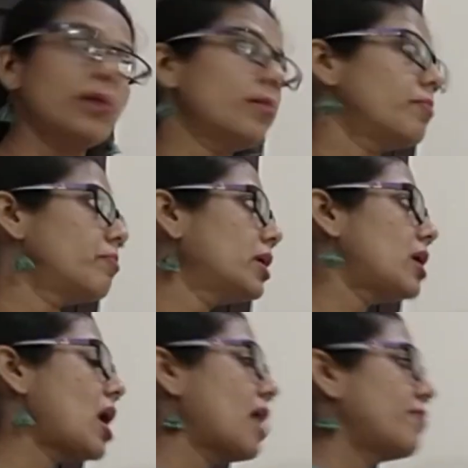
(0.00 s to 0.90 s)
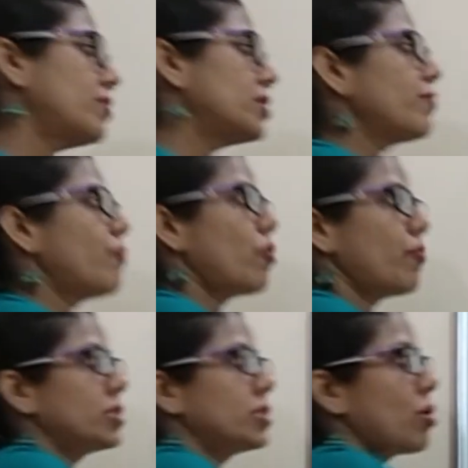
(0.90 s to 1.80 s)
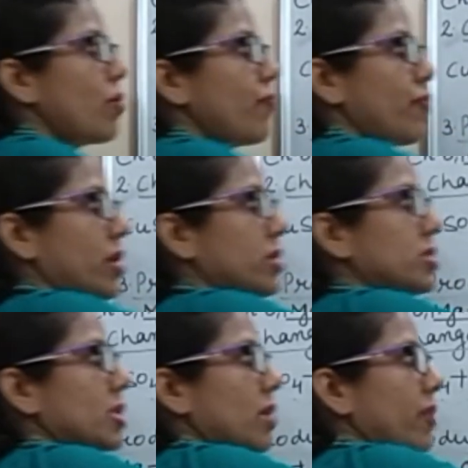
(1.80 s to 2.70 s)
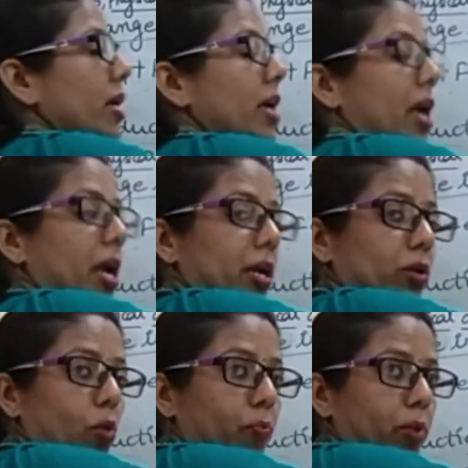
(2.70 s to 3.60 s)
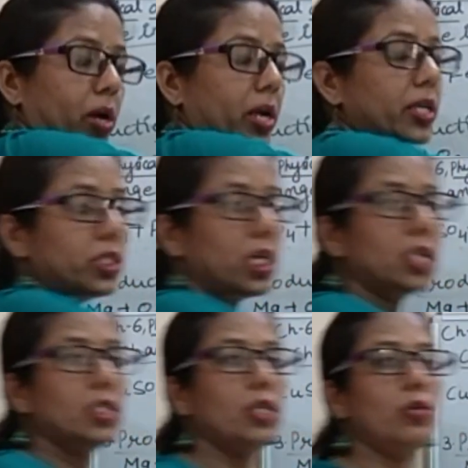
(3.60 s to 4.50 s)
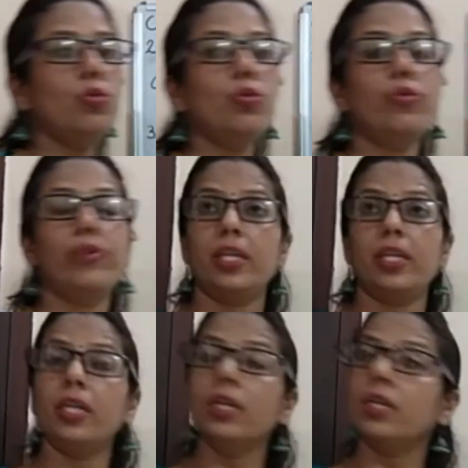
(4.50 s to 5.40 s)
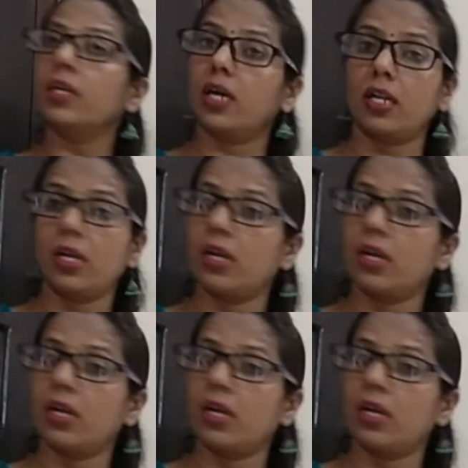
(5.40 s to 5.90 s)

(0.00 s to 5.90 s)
but after the formation of ferrous sulfate and copper, it changed into green in color.